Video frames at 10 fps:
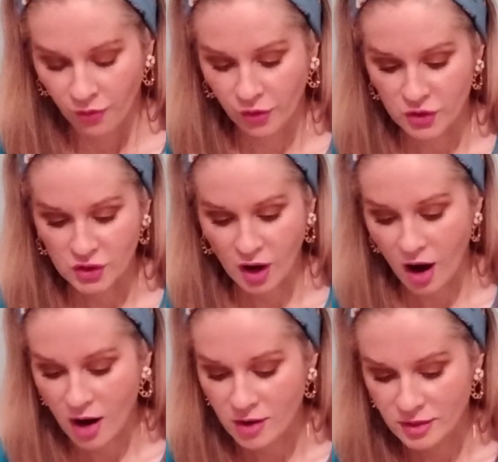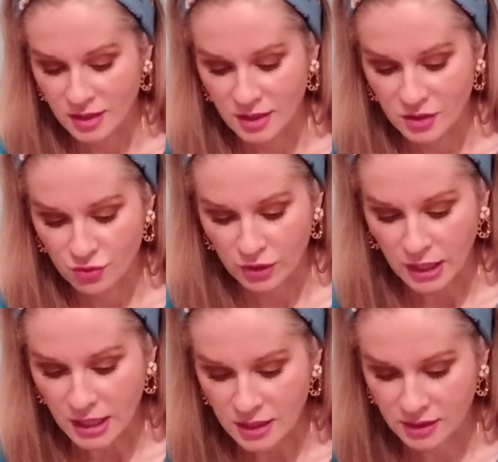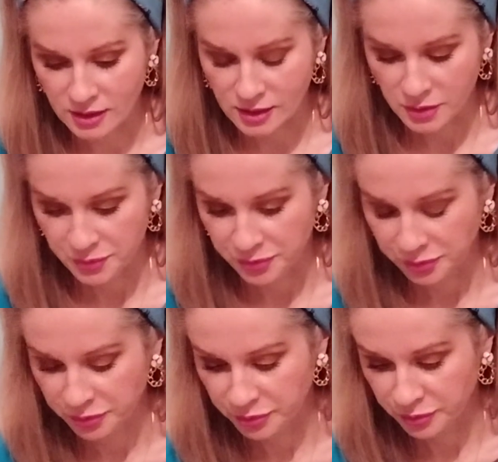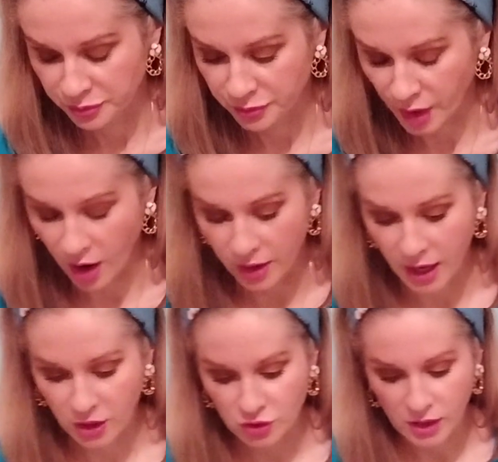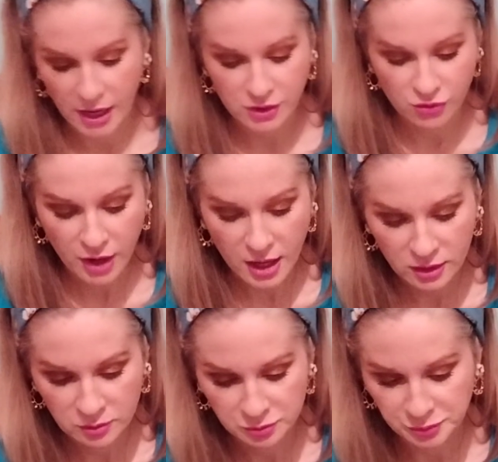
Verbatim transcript: First card is Release, Archangel Azrael.